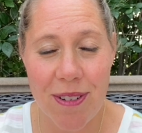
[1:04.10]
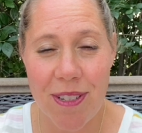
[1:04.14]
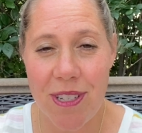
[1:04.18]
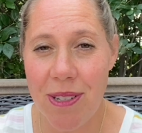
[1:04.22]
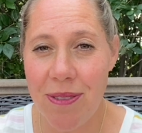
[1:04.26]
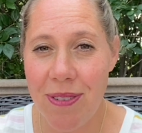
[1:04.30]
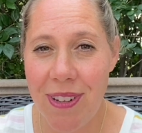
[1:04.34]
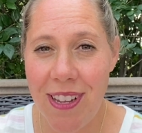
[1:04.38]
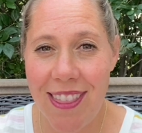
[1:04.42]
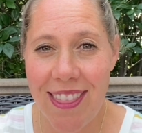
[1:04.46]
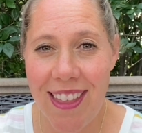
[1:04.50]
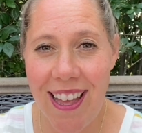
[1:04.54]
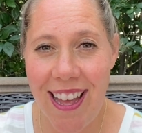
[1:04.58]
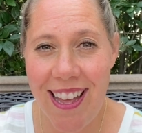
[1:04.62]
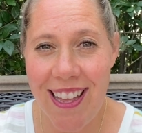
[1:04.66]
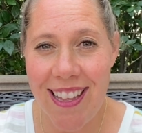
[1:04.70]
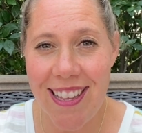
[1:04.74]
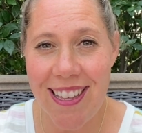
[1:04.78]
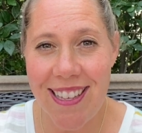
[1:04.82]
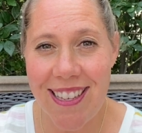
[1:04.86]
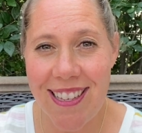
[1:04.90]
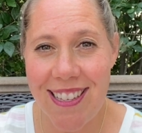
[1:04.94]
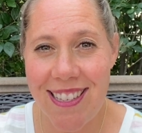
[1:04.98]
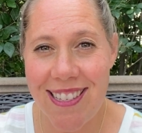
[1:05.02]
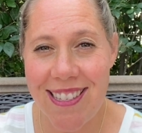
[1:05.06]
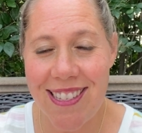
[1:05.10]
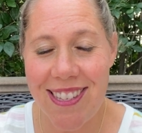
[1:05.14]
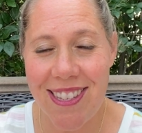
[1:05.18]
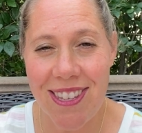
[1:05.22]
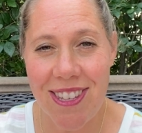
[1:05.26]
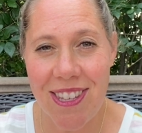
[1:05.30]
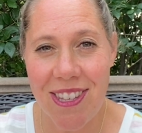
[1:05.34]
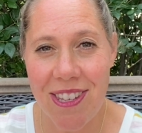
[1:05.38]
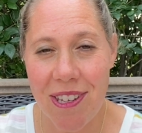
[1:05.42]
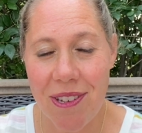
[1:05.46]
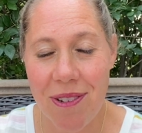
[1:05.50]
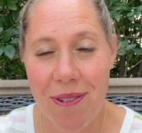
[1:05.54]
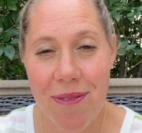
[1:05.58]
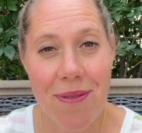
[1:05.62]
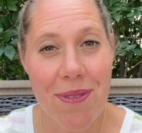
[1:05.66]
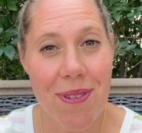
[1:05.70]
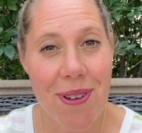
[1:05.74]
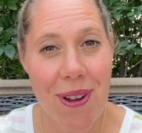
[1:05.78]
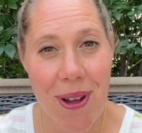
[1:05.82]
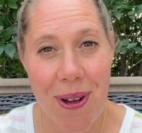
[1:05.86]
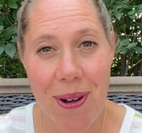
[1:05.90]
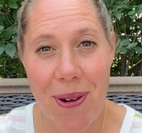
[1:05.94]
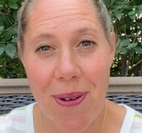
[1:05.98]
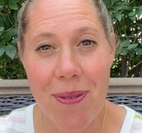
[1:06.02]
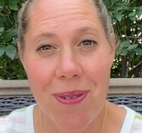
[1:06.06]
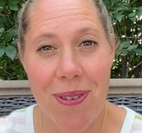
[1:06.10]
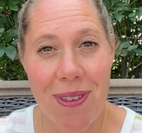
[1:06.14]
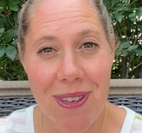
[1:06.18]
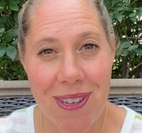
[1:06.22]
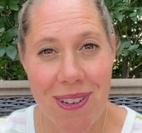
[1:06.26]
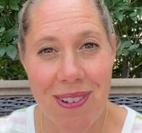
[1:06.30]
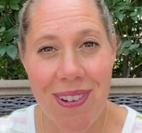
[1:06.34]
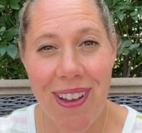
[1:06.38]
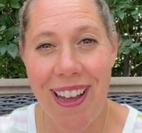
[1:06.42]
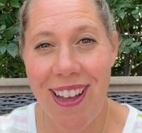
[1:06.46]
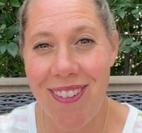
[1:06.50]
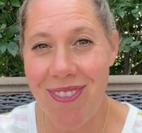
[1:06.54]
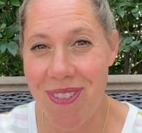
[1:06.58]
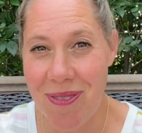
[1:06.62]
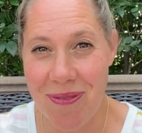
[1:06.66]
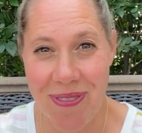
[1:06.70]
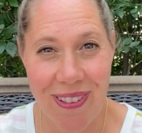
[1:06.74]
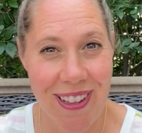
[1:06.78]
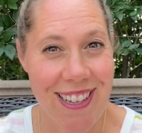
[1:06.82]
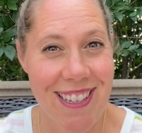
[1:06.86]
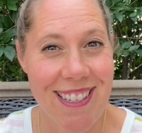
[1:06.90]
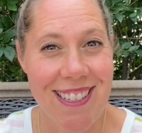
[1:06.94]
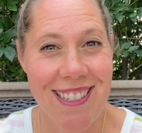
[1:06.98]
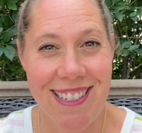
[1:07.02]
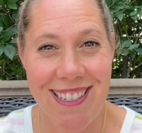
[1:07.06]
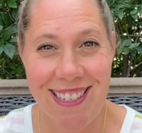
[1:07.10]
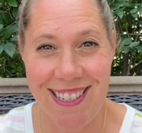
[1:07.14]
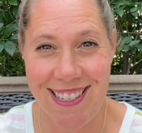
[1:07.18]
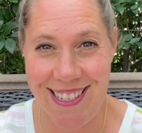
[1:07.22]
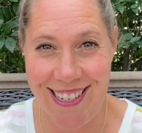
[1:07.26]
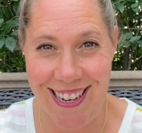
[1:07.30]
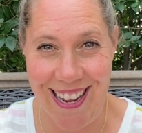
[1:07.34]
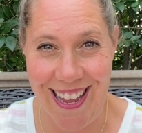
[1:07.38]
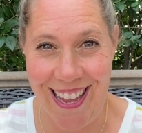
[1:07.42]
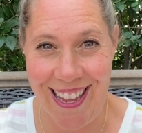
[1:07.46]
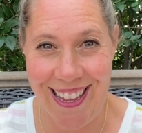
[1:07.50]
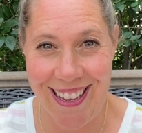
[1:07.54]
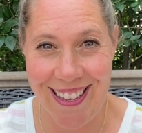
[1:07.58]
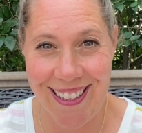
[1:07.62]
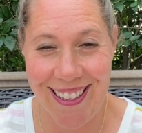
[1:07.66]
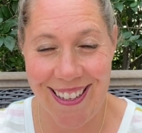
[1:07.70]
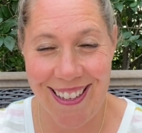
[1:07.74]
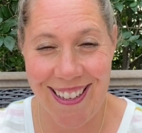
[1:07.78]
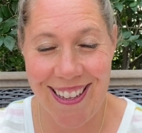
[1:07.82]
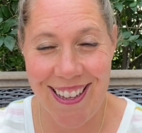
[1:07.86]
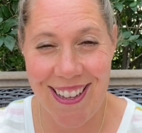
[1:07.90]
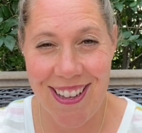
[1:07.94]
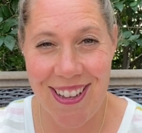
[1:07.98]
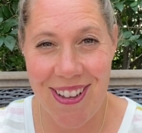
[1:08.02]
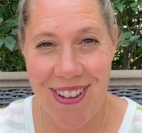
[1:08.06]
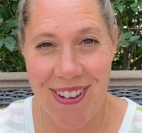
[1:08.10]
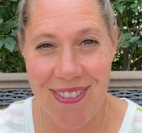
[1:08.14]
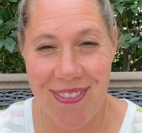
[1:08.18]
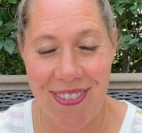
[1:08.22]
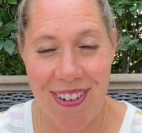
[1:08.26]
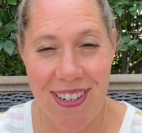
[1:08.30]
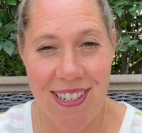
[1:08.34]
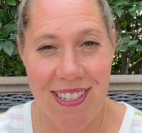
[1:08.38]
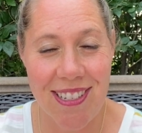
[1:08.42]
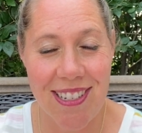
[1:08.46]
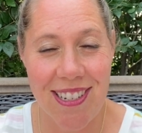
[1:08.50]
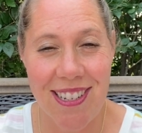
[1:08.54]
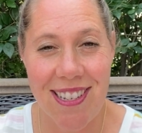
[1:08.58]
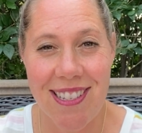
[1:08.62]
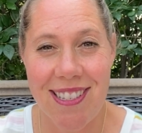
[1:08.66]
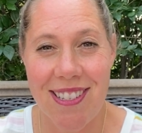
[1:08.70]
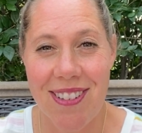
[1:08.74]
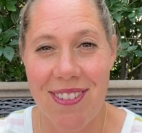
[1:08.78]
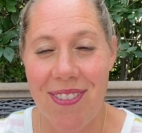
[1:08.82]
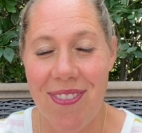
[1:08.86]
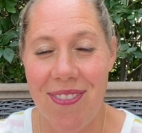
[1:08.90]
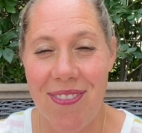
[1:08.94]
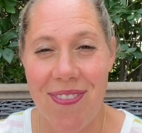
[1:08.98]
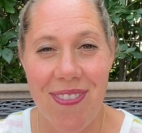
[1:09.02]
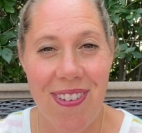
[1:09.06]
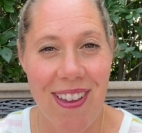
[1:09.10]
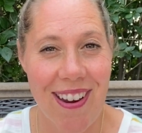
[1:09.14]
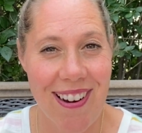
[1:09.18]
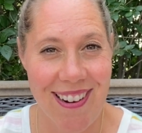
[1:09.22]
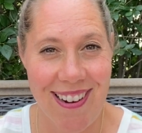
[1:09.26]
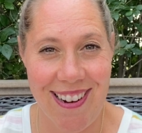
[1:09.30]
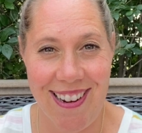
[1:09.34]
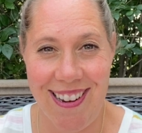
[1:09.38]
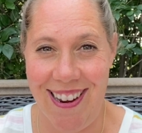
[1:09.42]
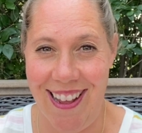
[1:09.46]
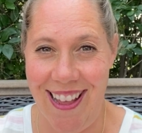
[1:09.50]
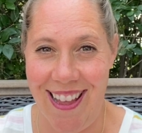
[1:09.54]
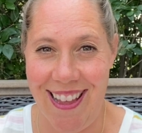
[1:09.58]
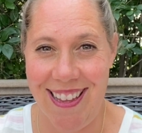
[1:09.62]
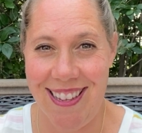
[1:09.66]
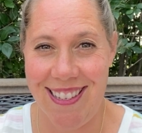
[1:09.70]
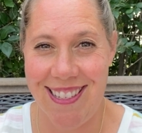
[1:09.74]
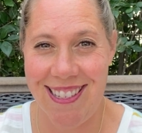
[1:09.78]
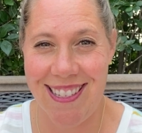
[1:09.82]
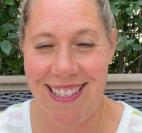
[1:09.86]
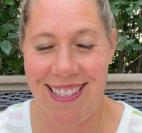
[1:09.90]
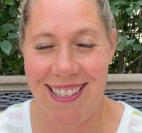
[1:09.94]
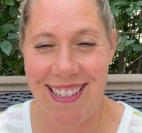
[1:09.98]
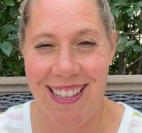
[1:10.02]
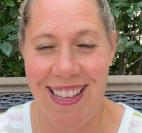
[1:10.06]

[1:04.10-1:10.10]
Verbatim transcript: doing that is you know you have a place to stay, which is very nice.